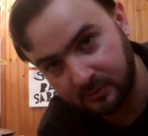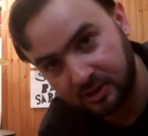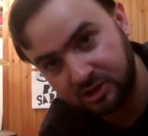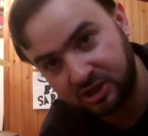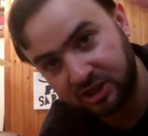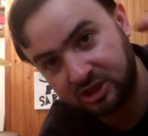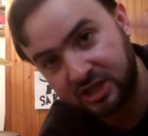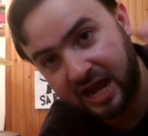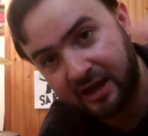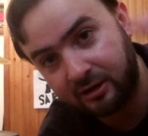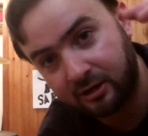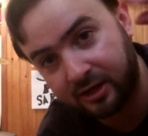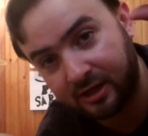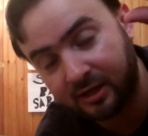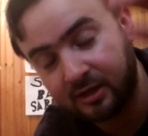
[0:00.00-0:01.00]

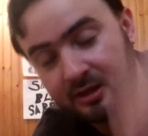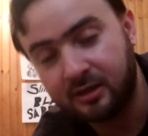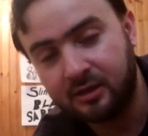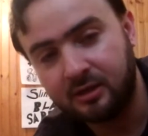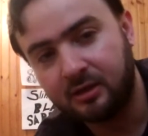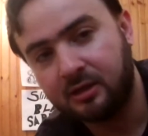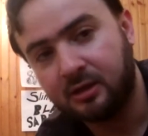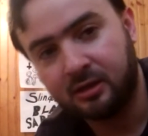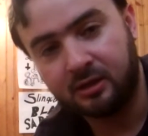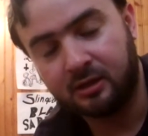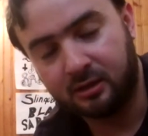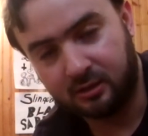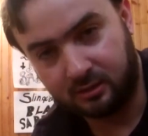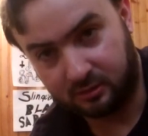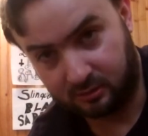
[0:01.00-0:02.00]
Chit-chattering
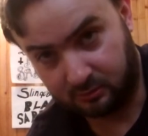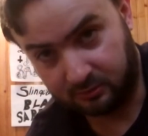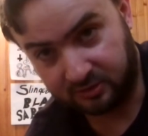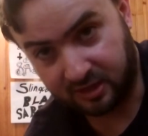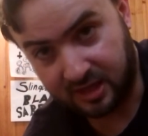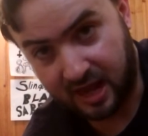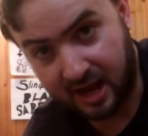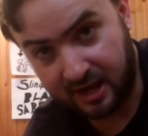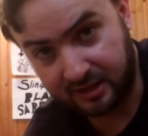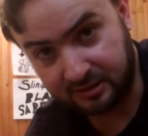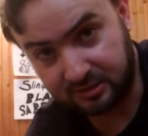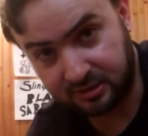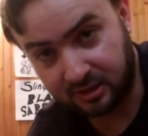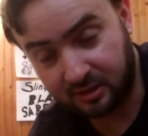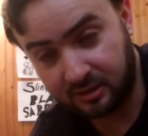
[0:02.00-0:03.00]
with the
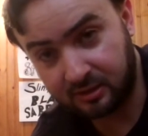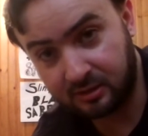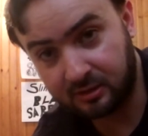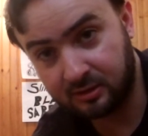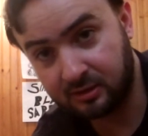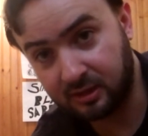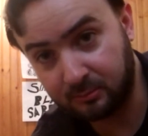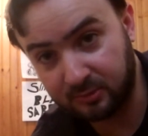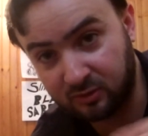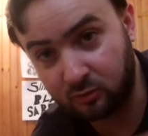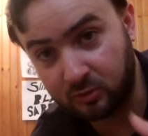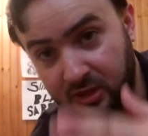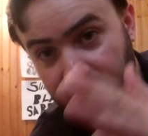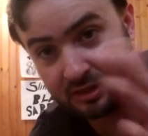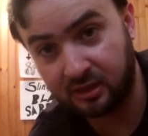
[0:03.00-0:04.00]
guys in
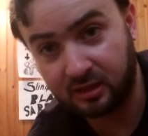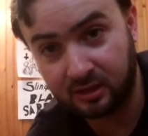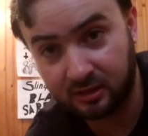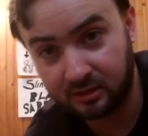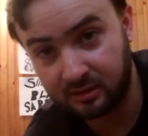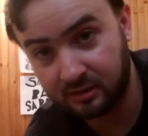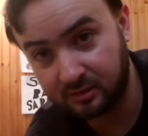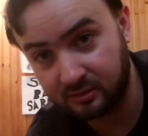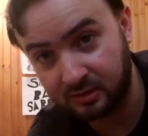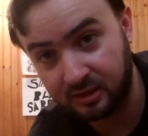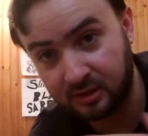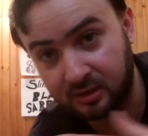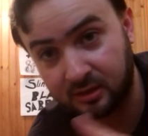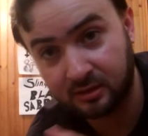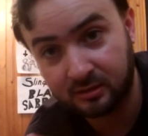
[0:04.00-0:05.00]
between
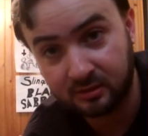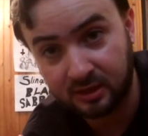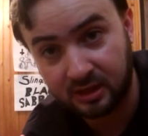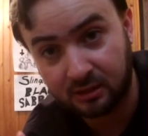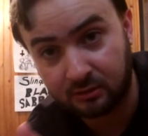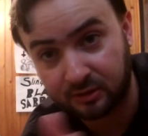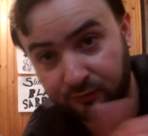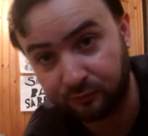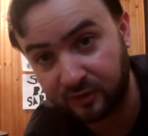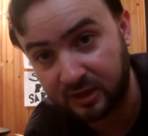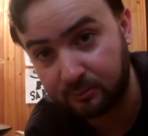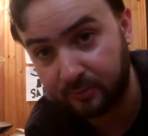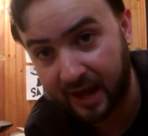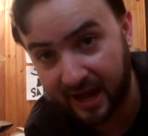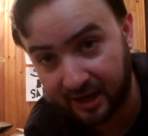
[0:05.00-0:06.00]
the eerie
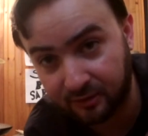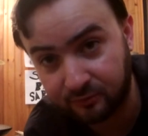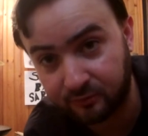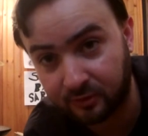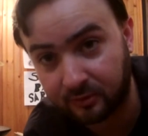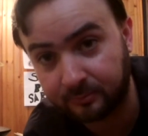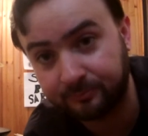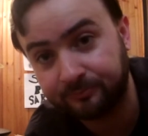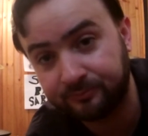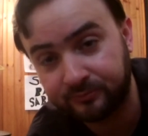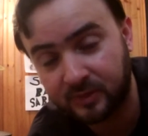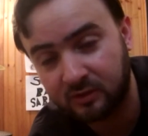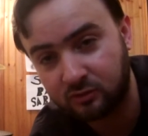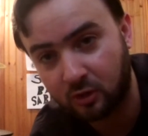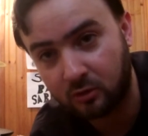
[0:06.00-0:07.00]
feedback from
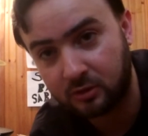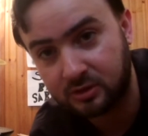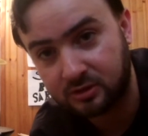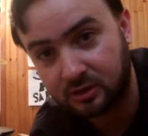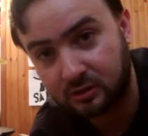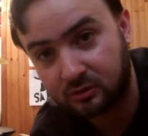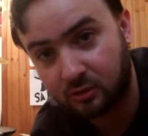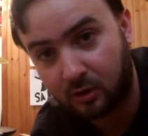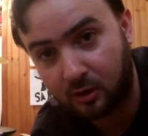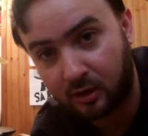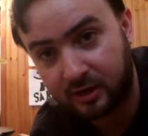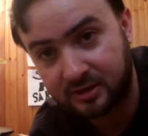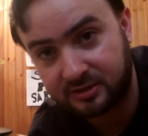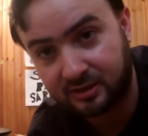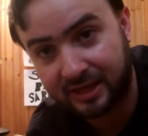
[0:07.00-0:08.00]
Tony's guitar
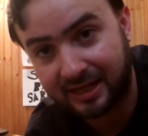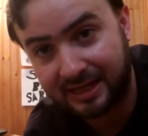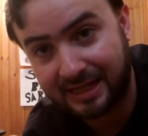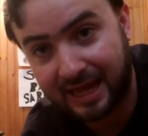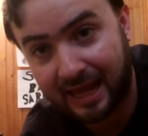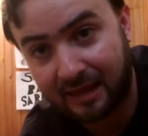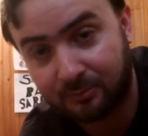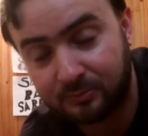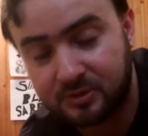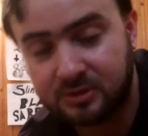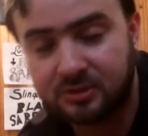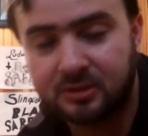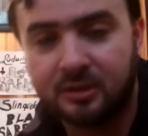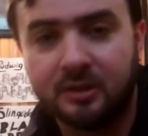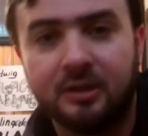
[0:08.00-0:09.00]
and his Laney amps.